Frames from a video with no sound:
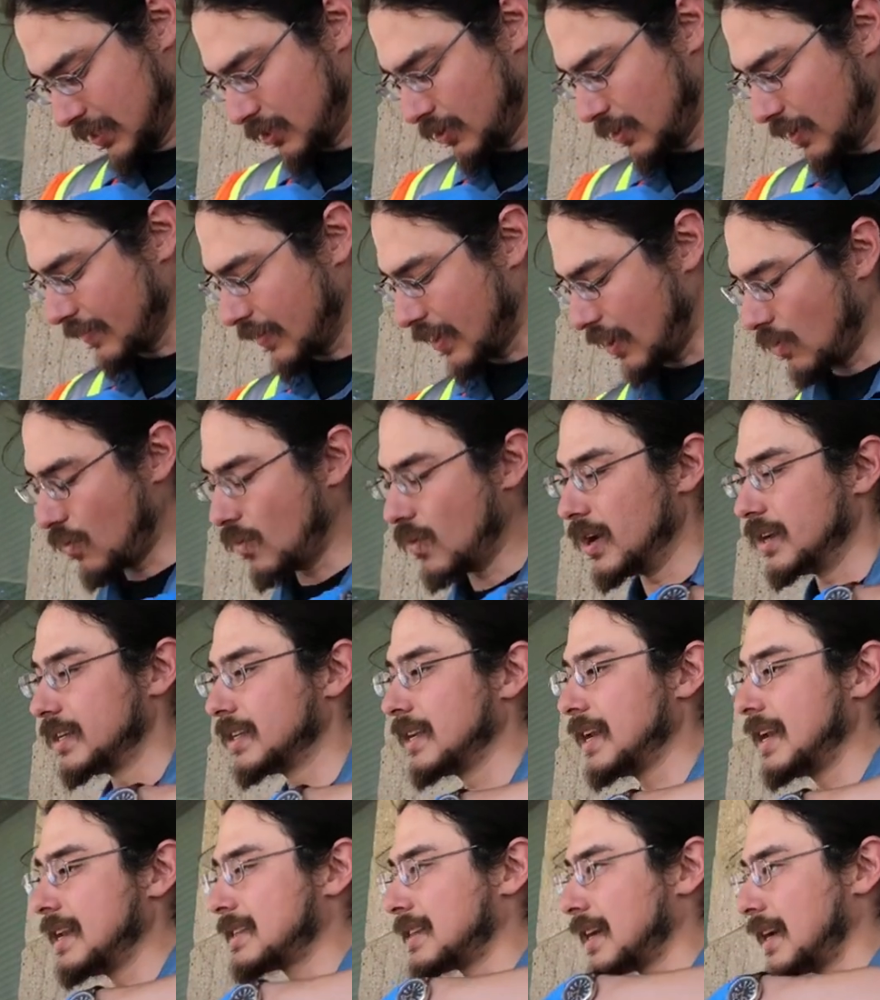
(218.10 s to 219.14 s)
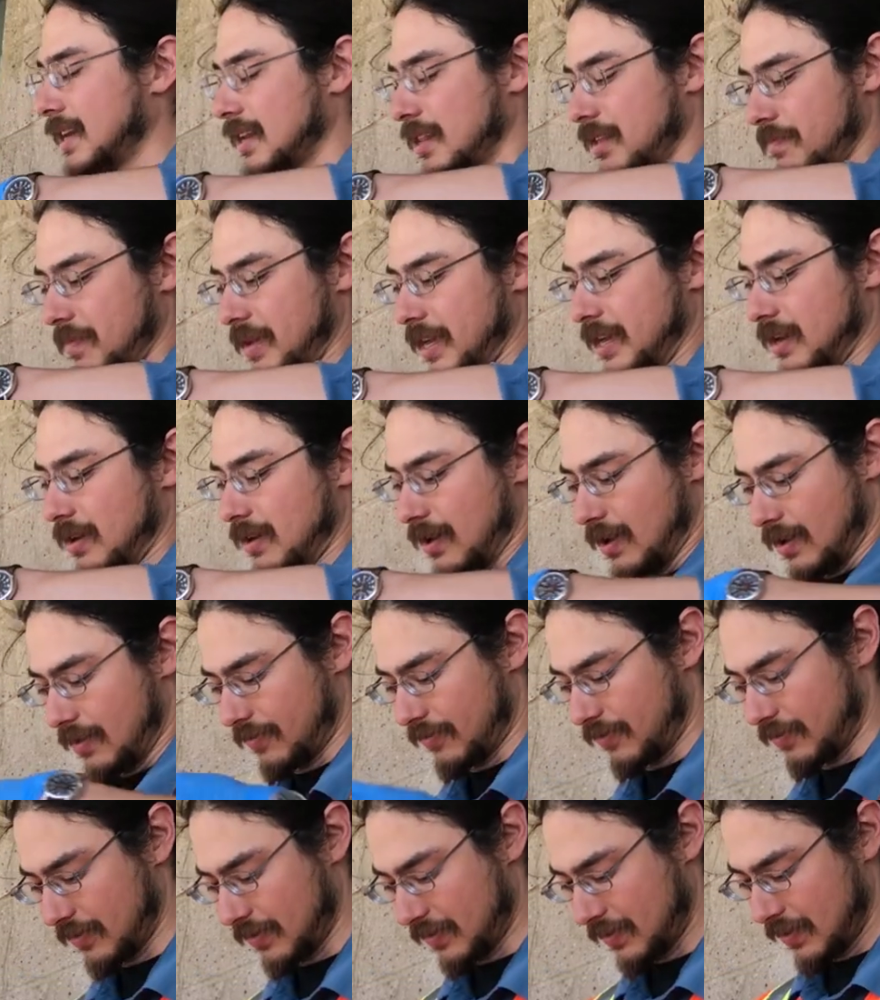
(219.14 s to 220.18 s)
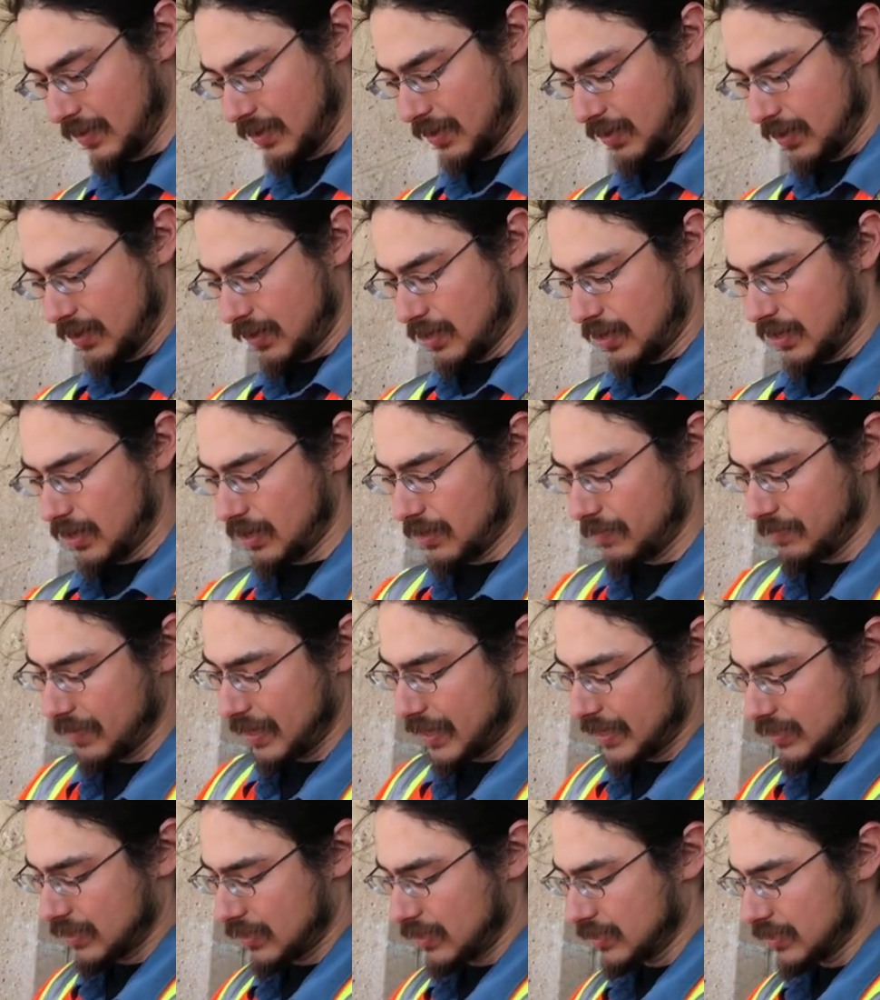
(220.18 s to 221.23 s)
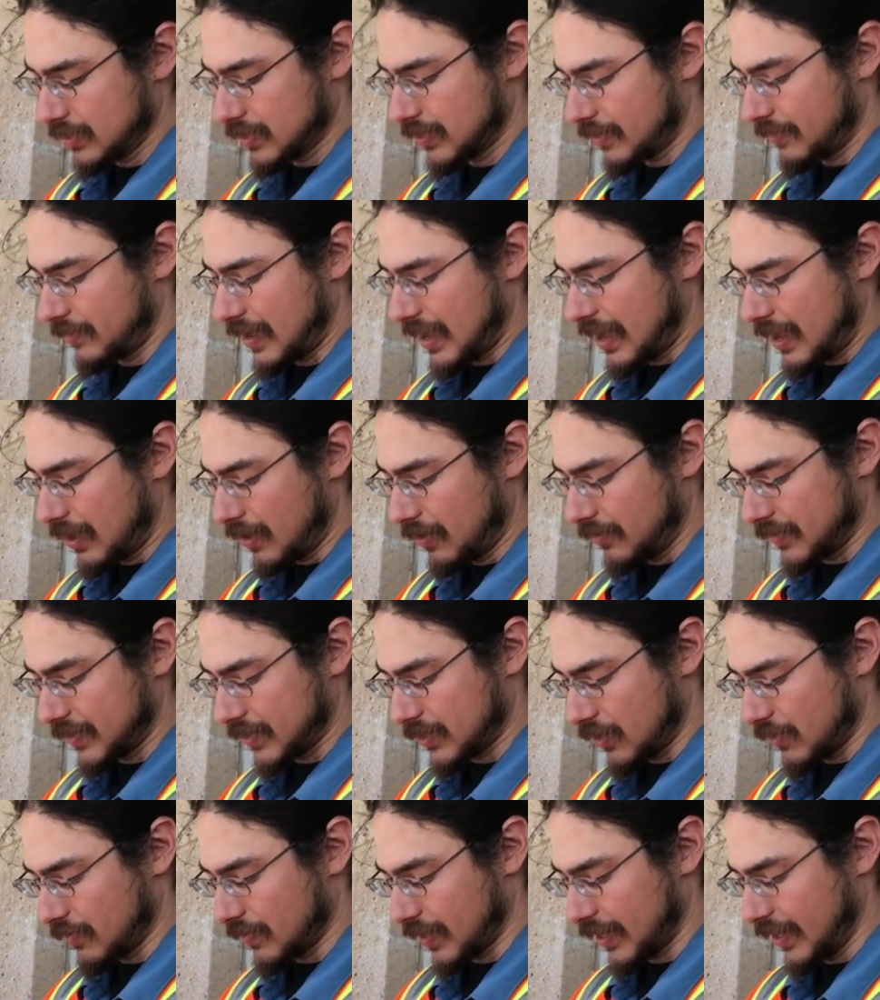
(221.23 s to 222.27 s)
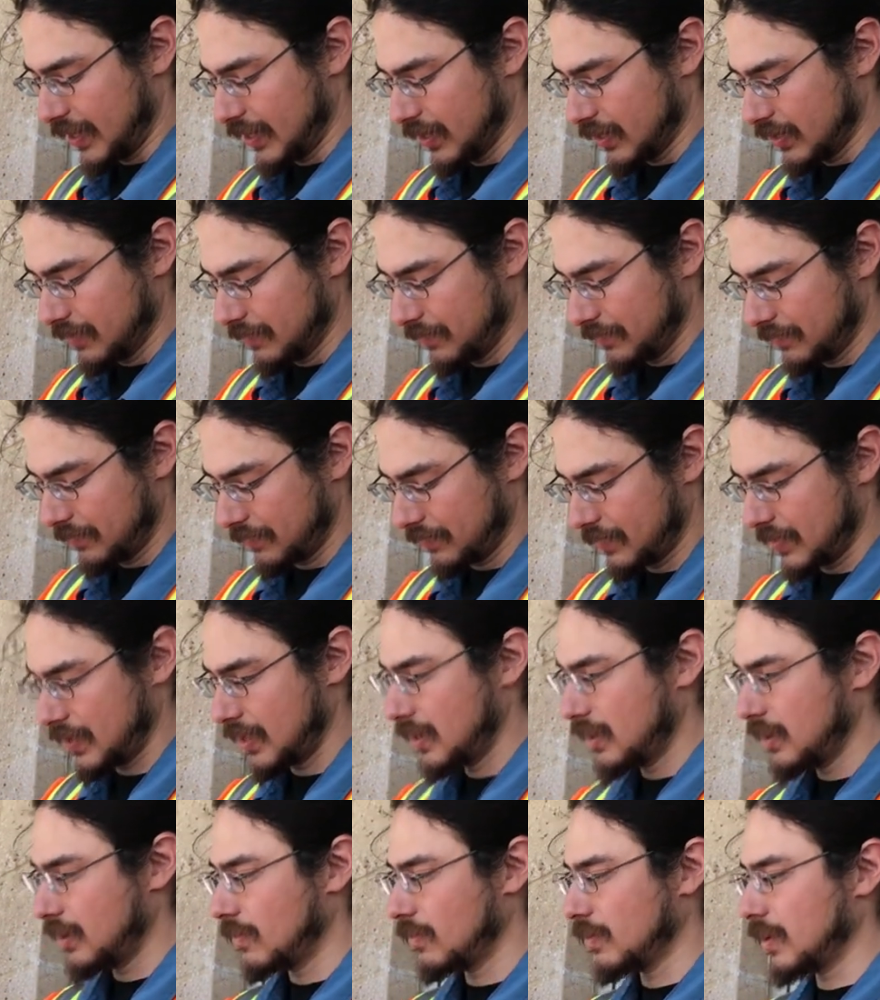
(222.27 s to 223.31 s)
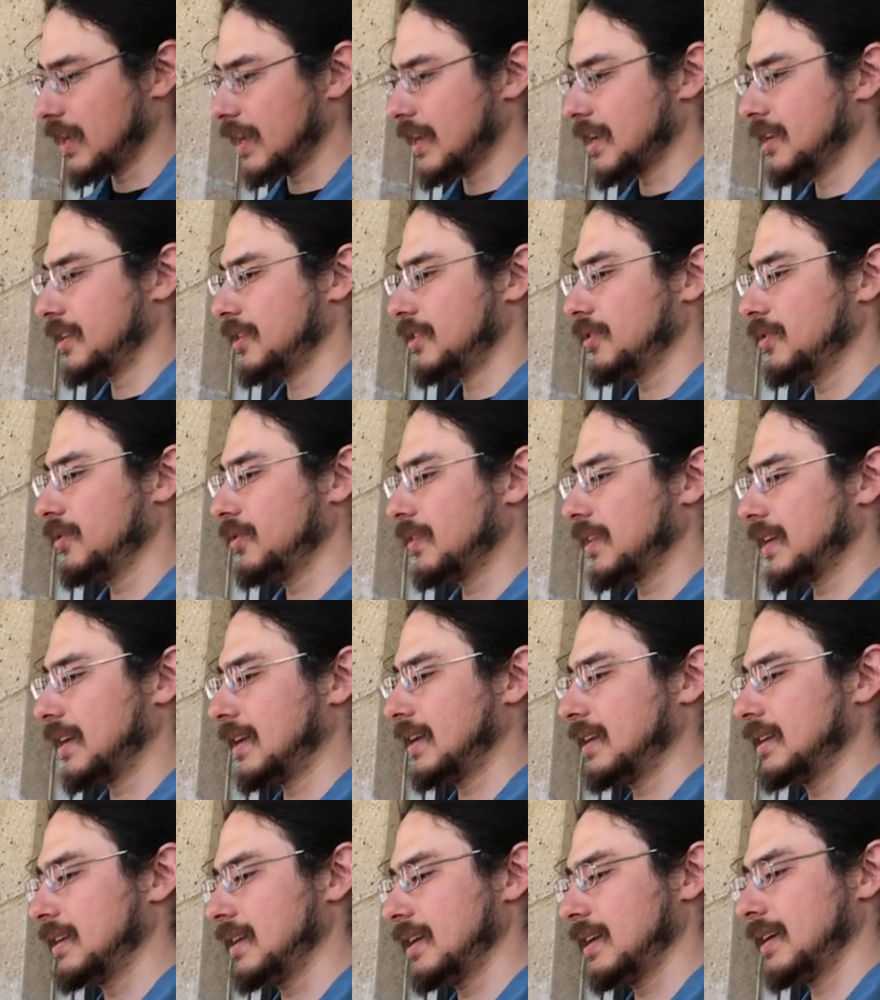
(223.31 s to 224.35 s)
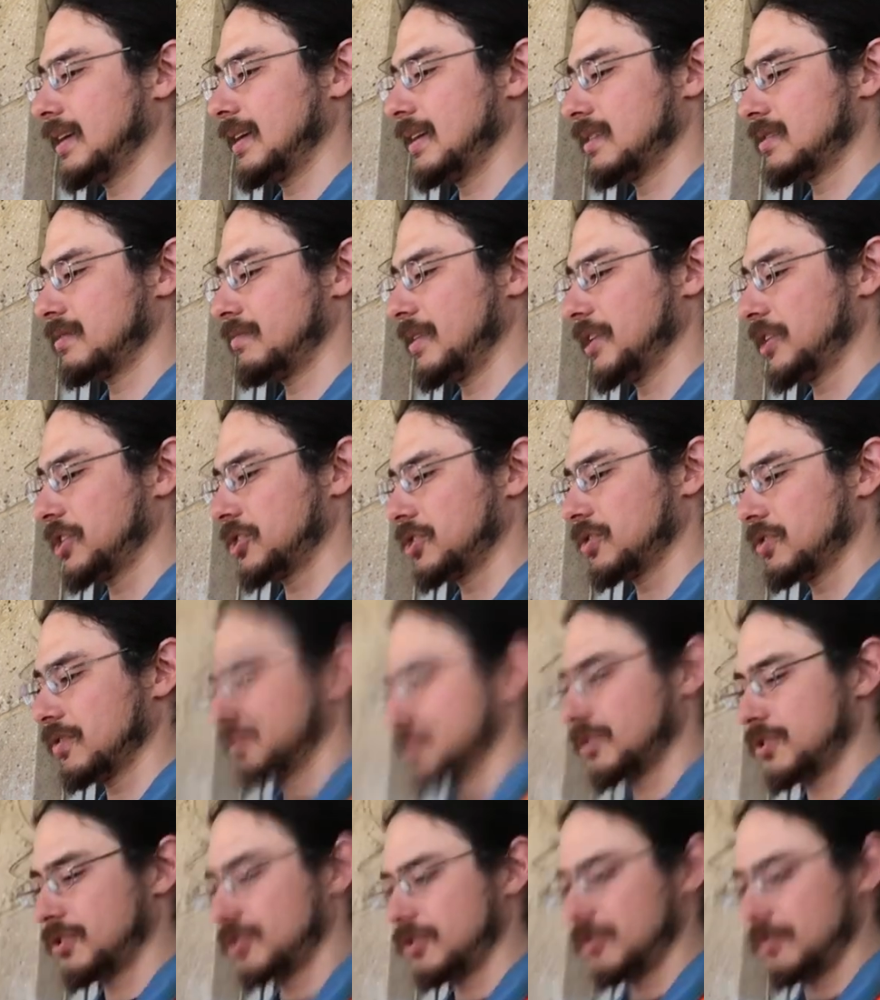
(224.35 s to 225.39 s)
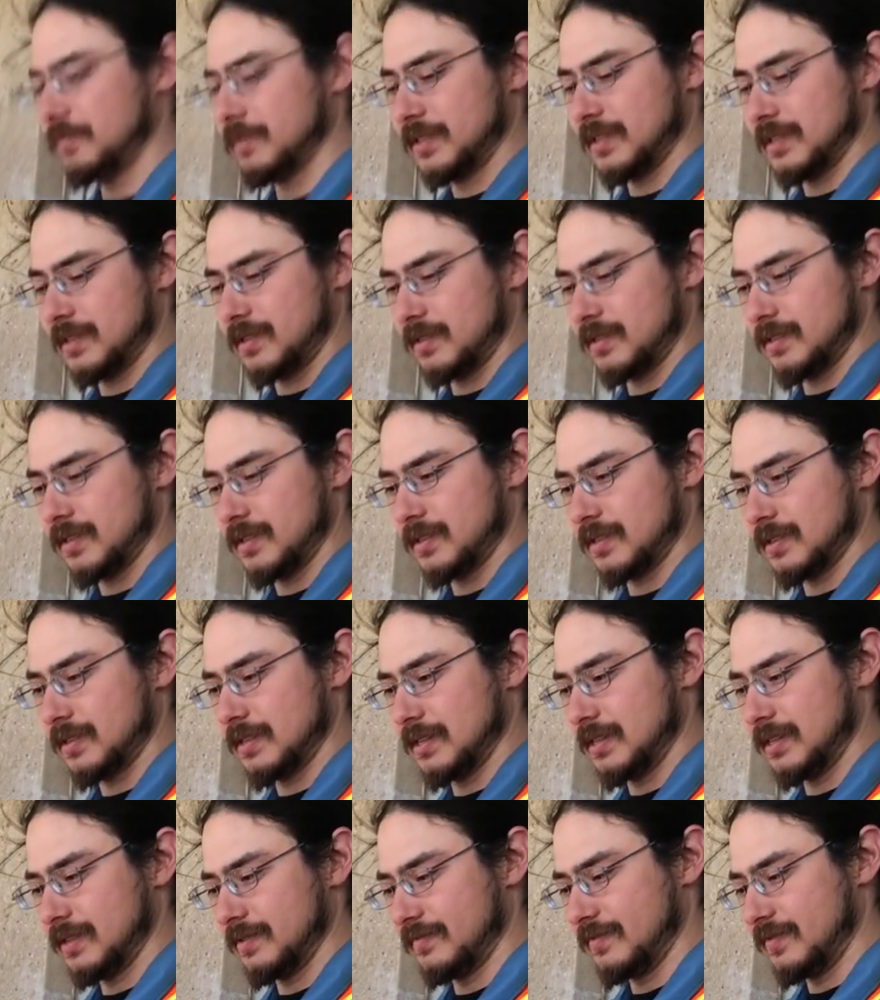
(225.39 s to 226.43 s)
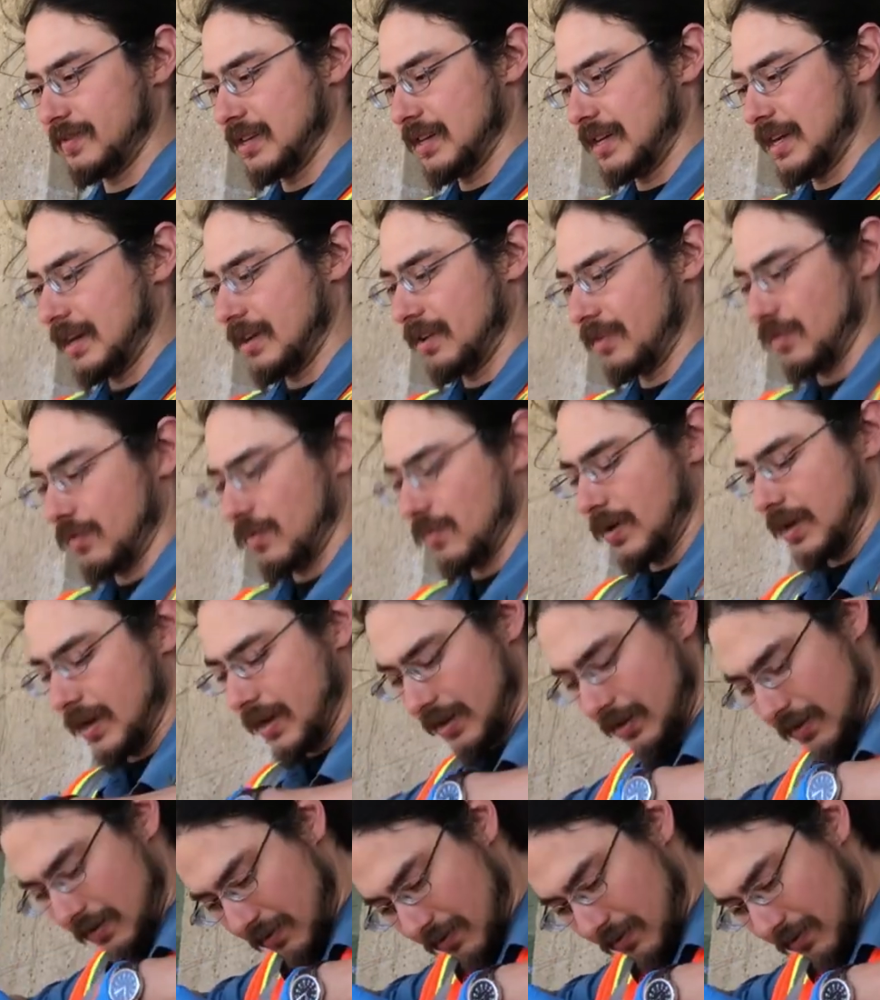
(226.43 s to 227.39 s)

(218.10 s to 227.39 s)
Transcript: So I got one side of the bead off. As long as the valve is over here, what I can do then is make sure the tube is kind of not out of the way.